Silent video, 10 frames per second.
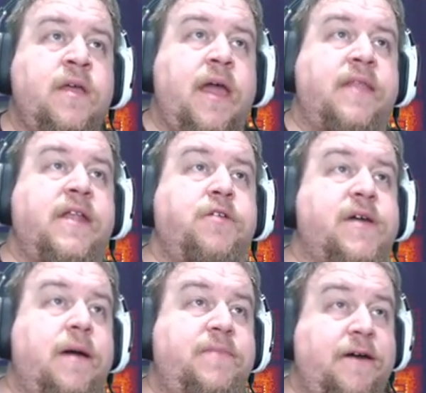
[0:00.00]
And then you
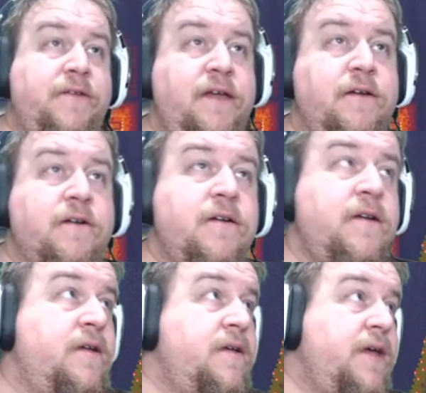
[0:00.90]
come down here
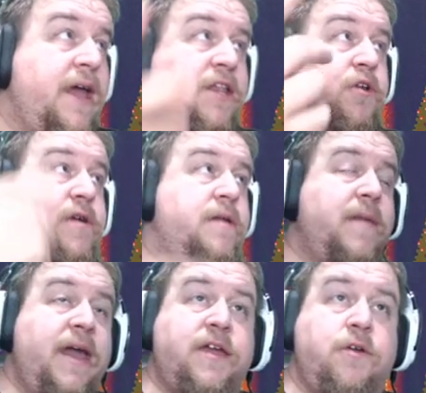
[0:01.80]
and you can
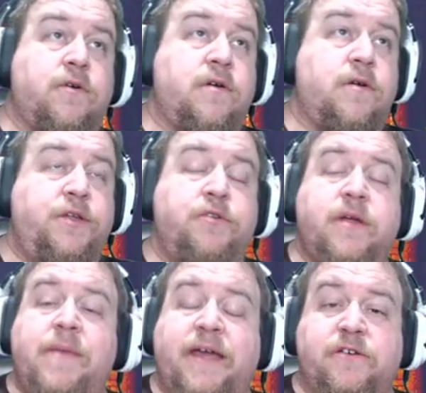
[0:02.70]
make your
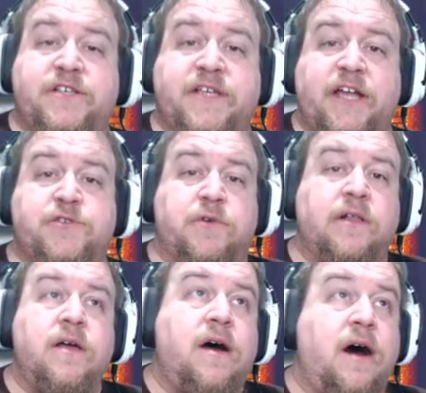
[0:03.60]
schedule
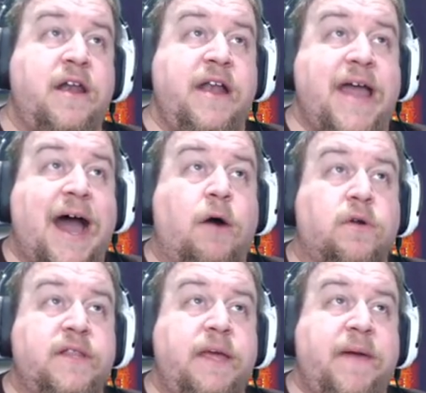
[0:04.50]
on an
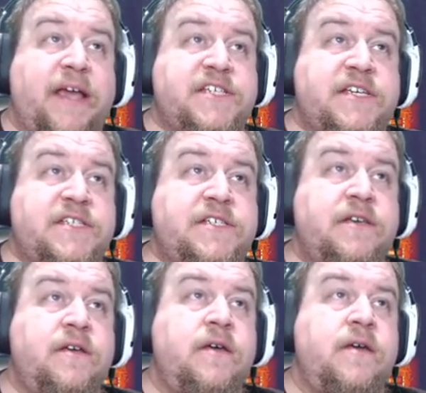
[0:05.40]
hourly basis,
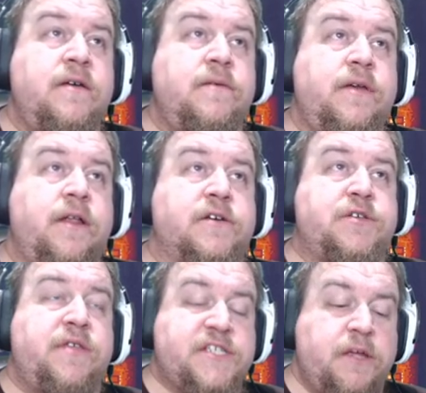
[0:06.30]
you know, so
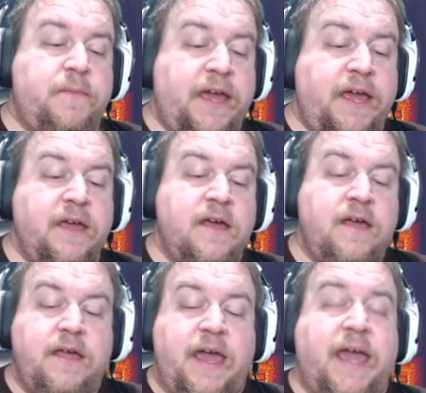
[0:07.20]
this could be
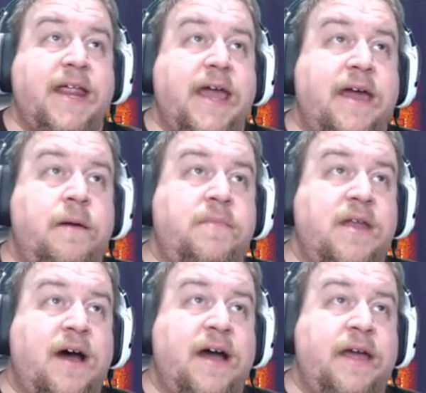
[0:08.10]
8 a.m.,
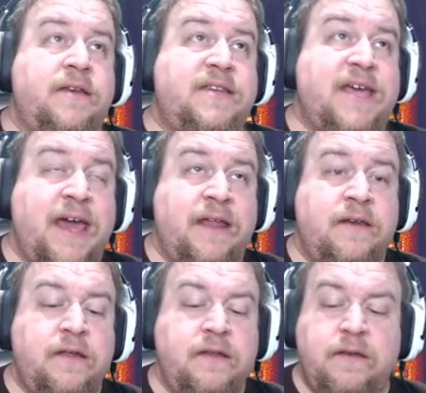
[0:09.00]
9, 10,